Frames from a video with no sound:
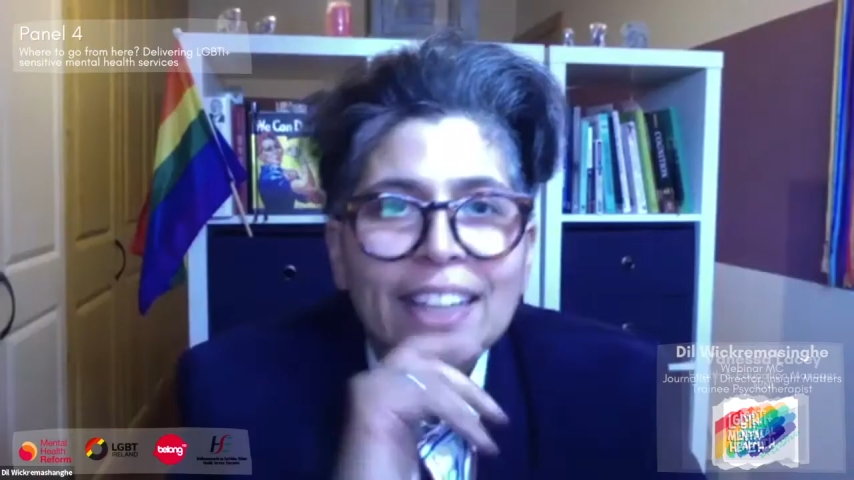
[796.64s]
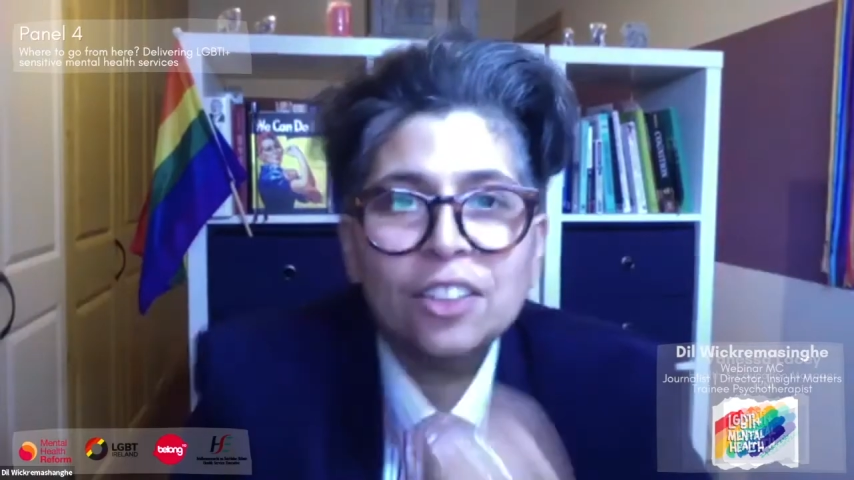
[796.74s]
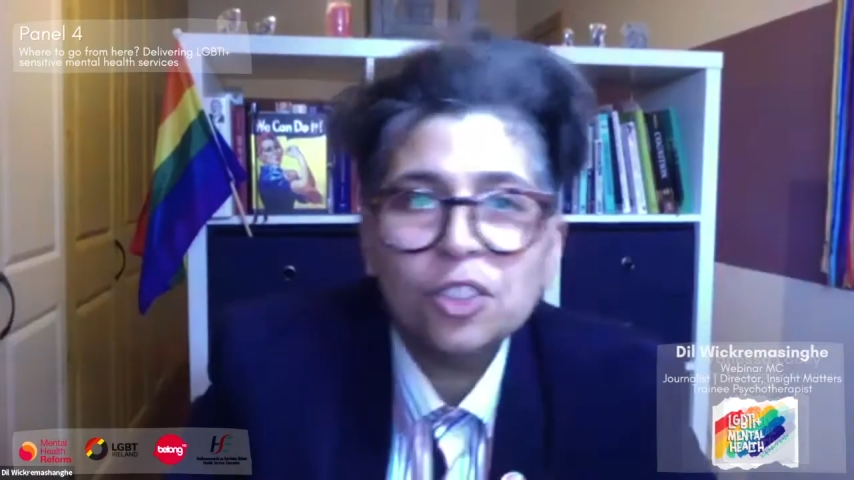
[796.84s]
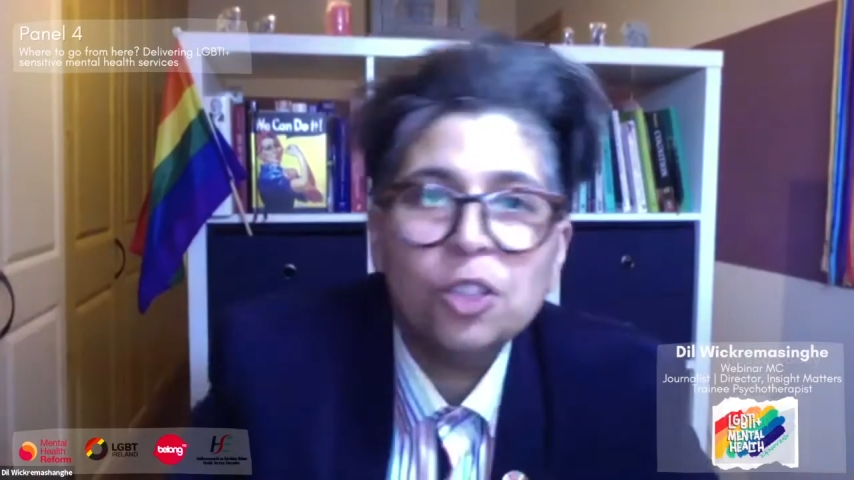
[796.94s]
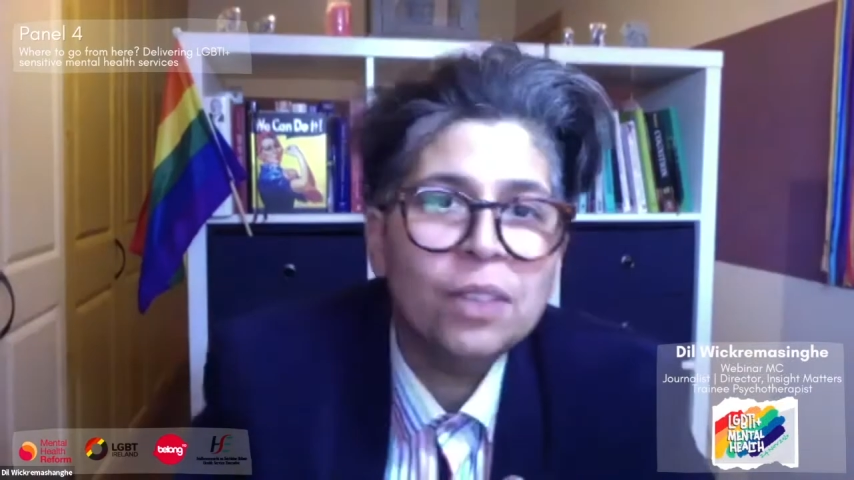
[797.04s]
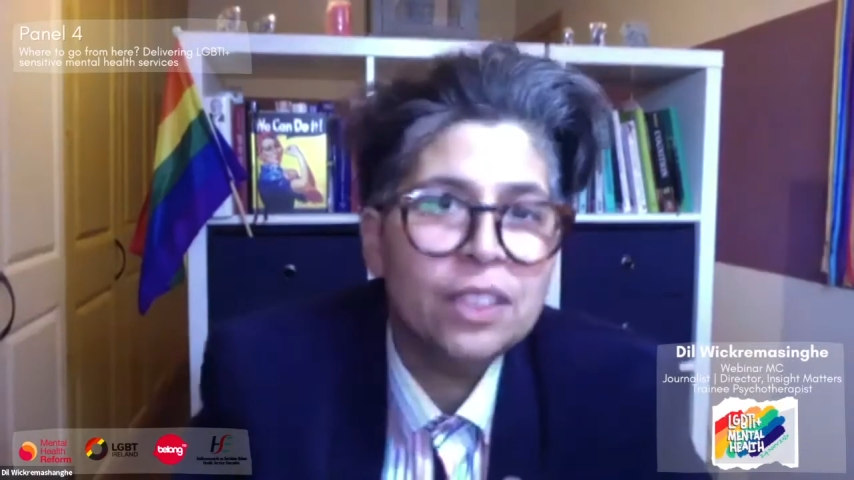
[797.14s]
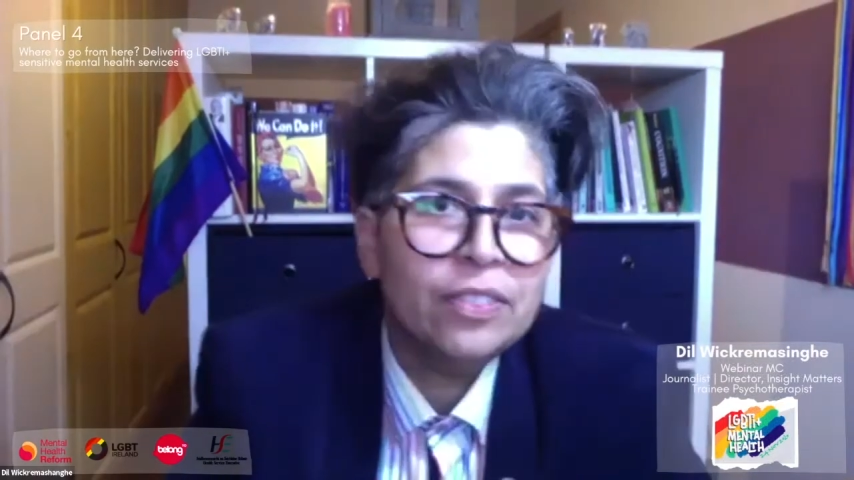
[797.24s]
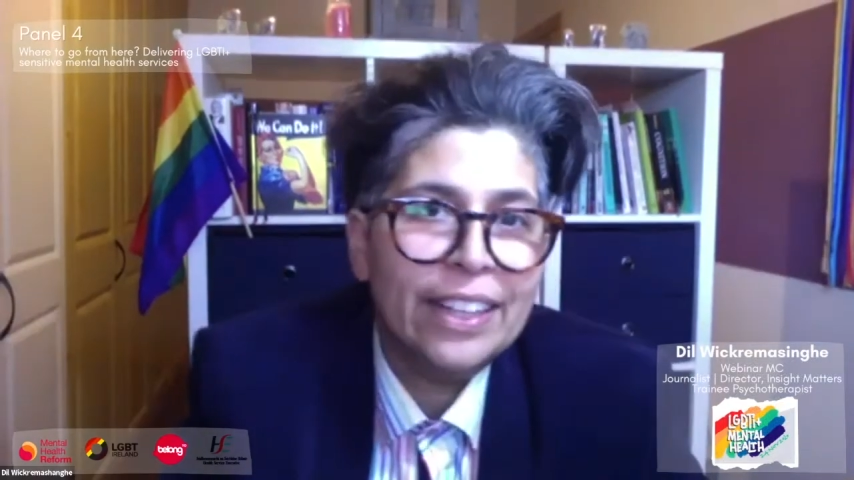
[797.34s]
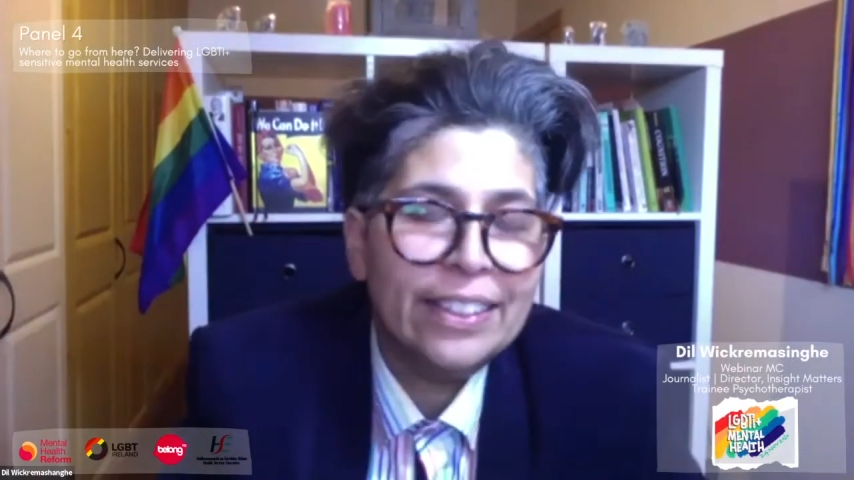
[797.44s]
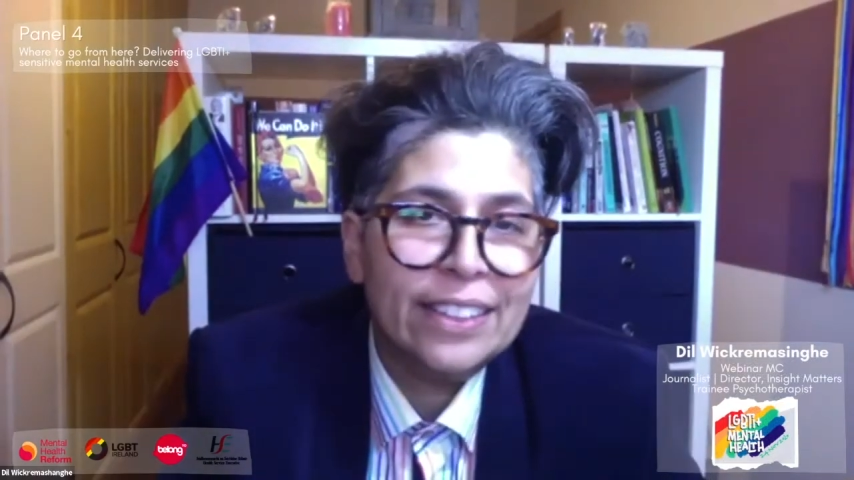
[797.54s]
so much,
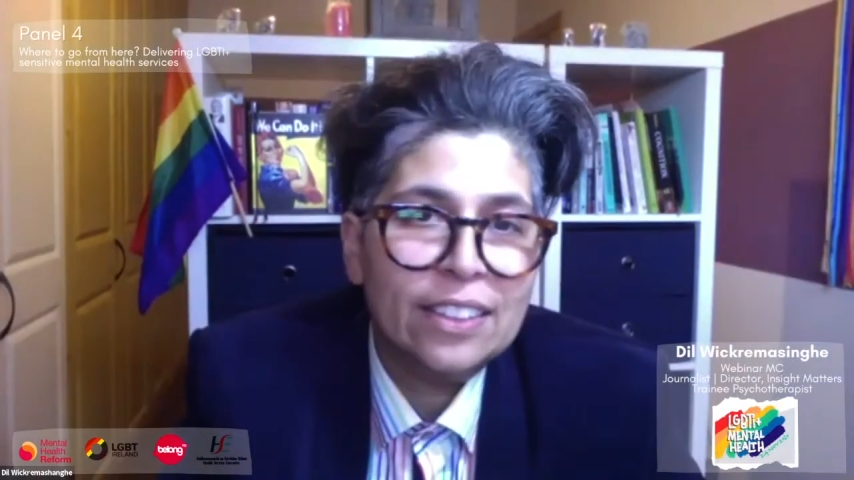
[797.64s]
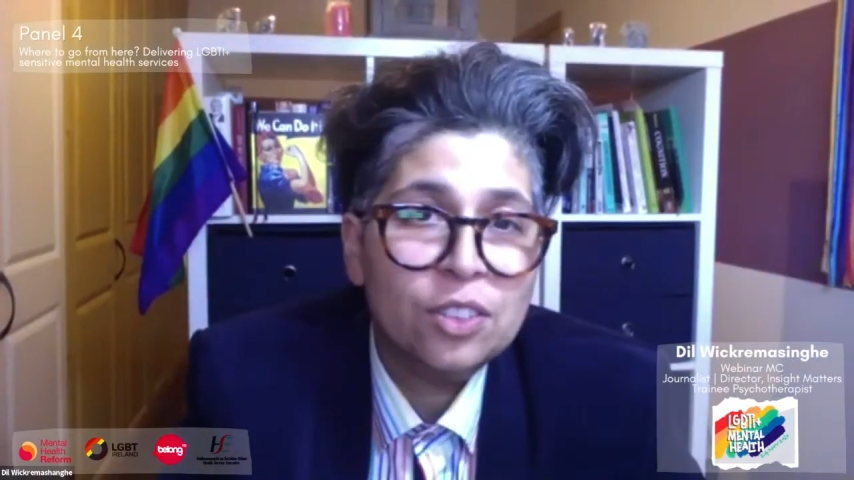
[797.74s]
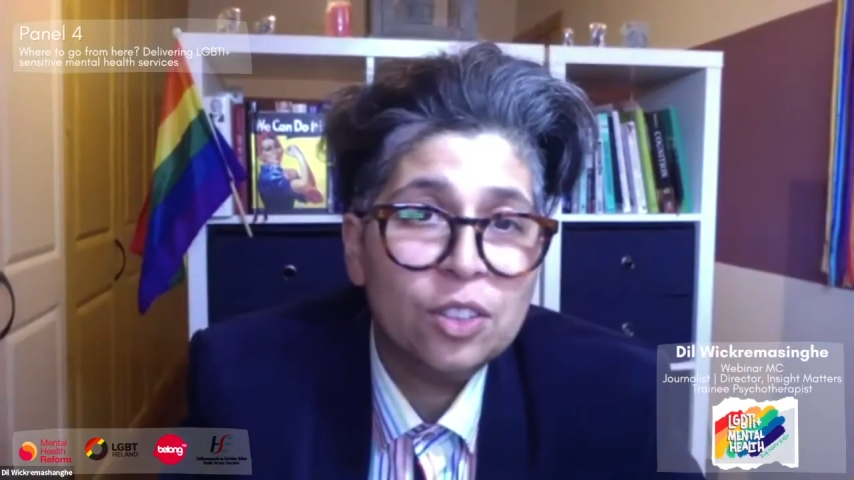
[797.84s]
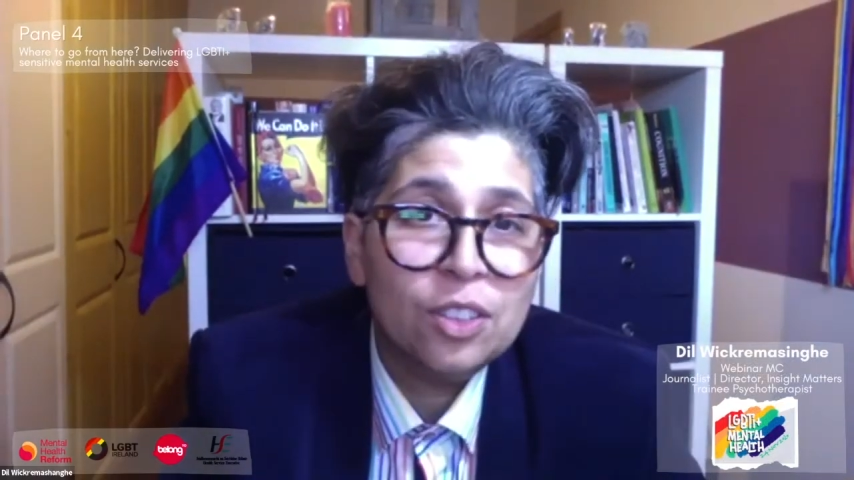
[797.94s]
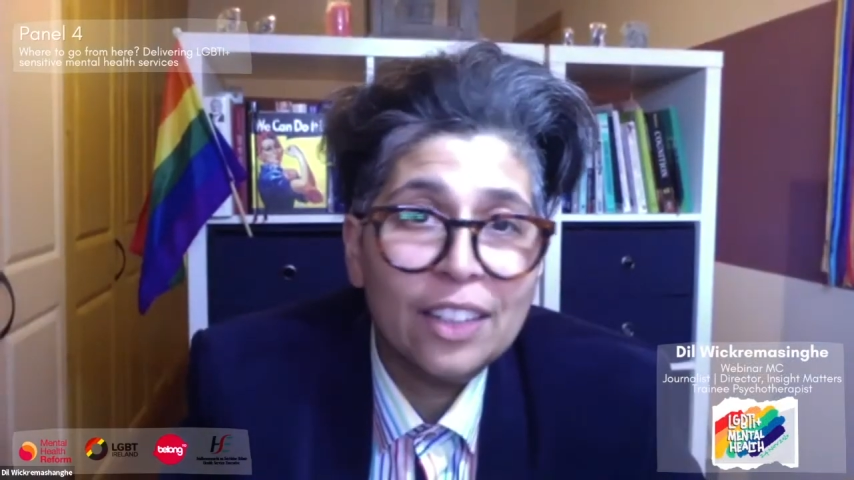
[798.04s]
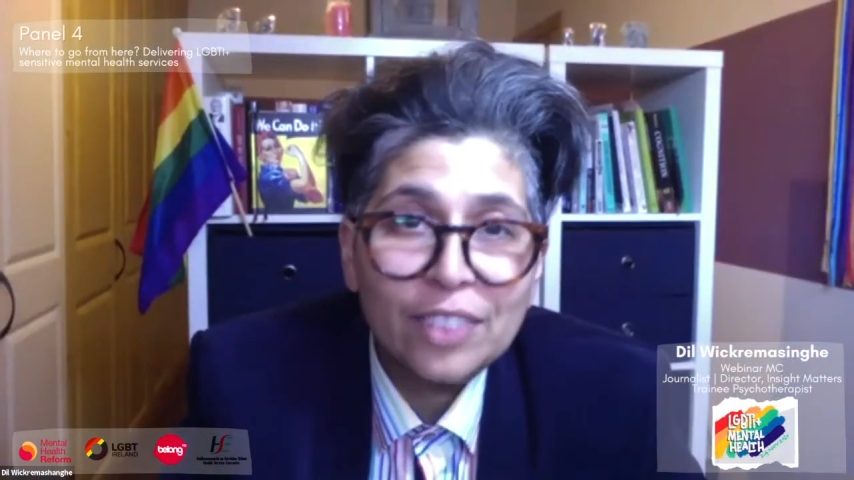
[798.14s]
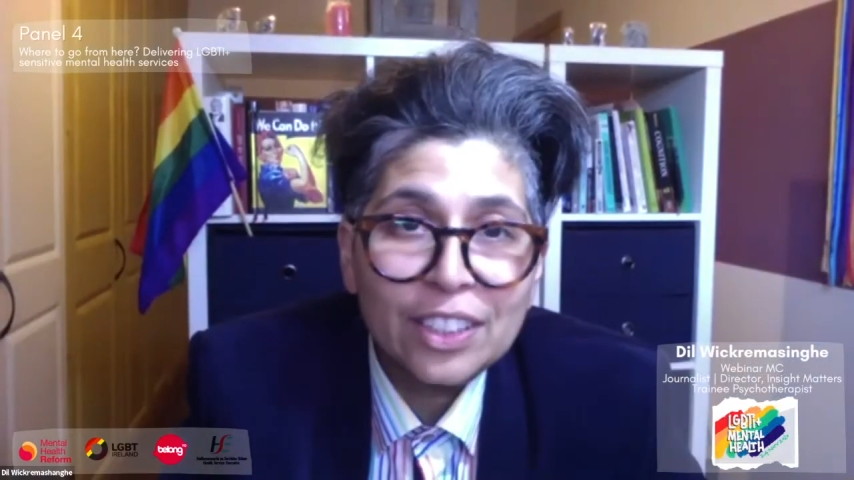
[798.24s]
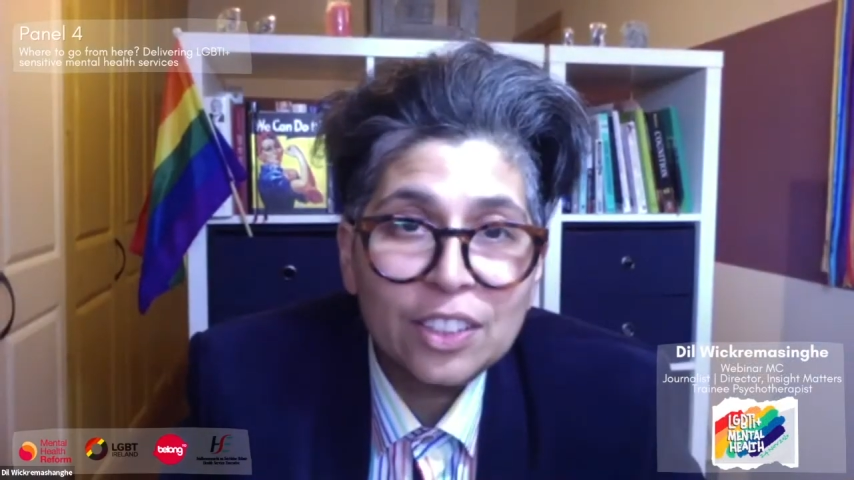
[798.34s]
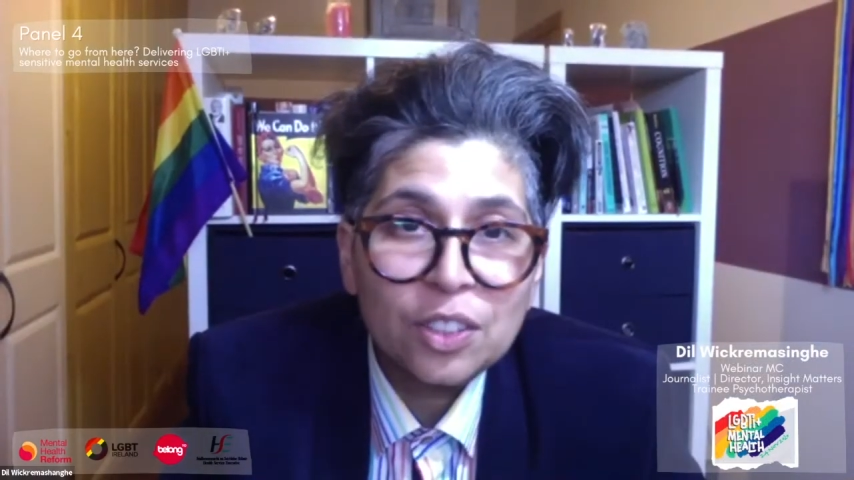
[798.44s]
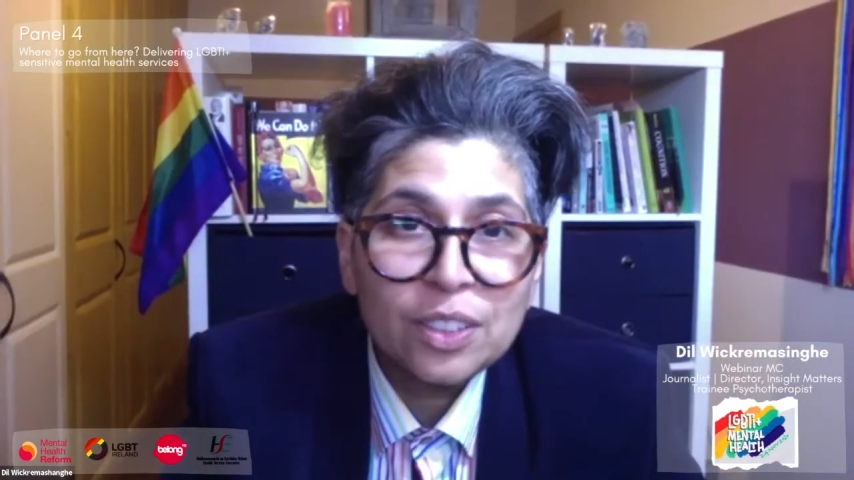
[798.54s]
Vanessa. So
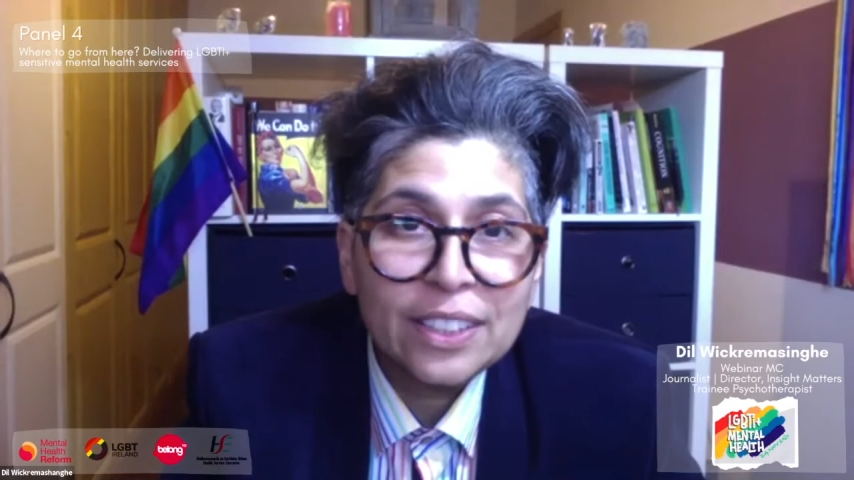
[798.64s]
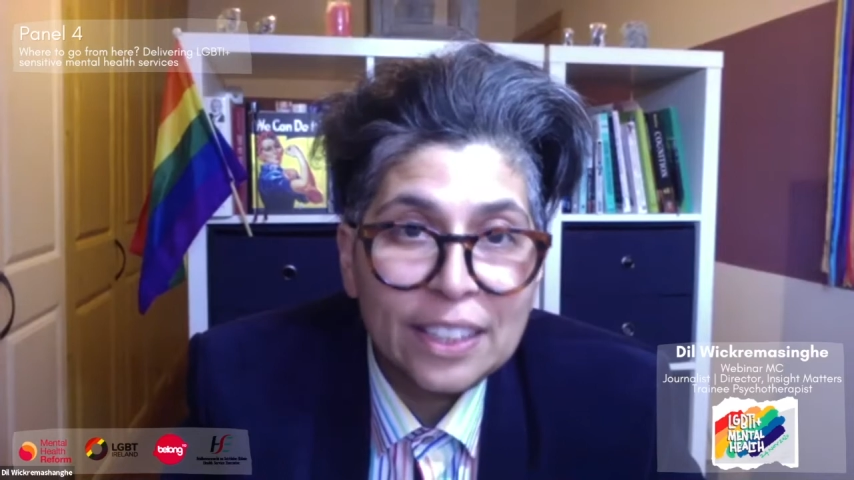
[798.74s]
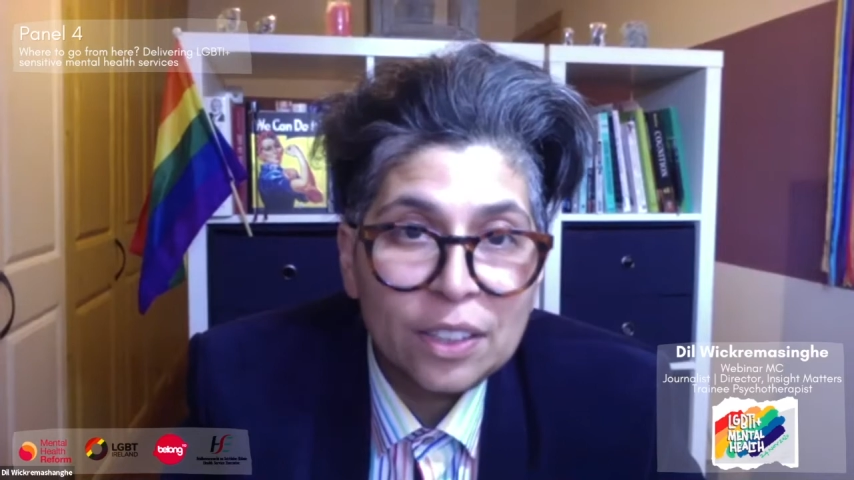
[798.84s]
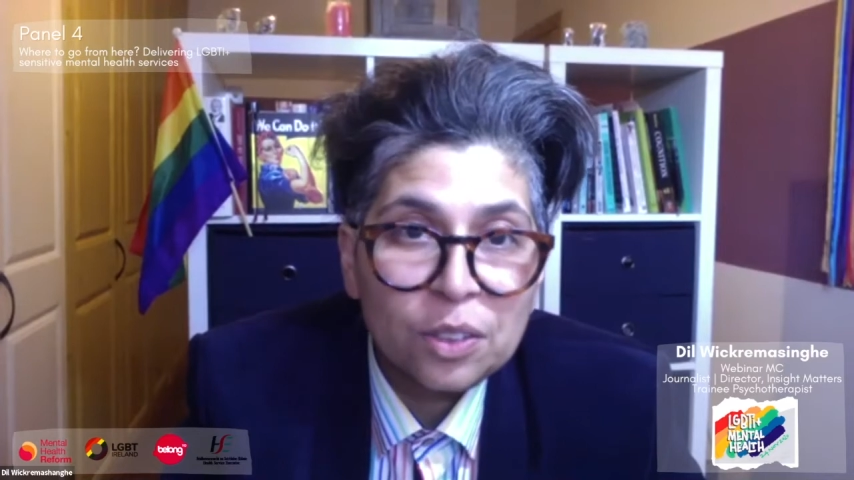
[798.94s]
lovely to see